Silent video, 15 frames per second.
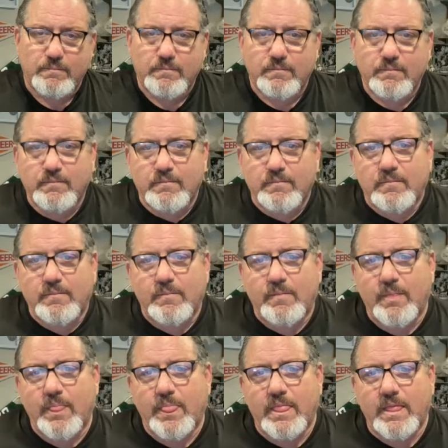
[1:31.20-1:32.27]

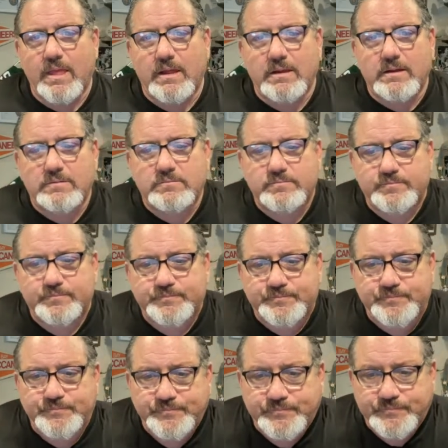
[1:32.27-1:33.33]

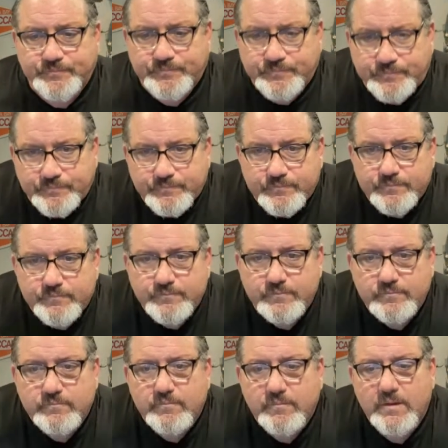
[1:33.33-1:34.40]

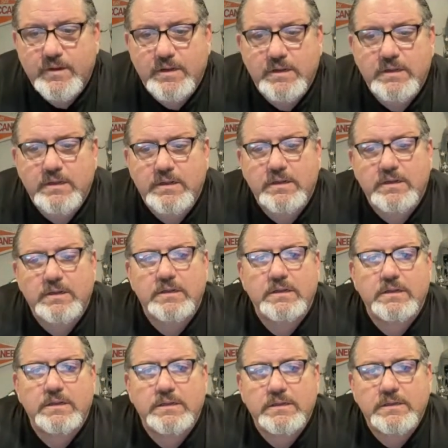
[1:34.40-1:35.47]

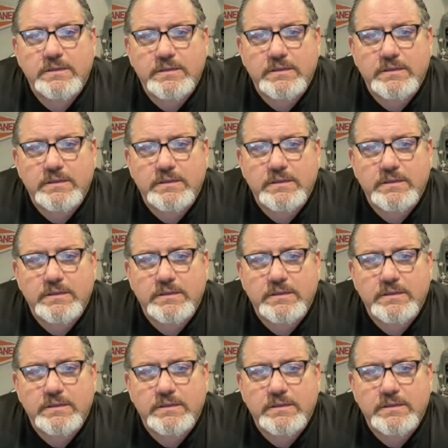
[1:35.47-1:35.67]
(not speaking)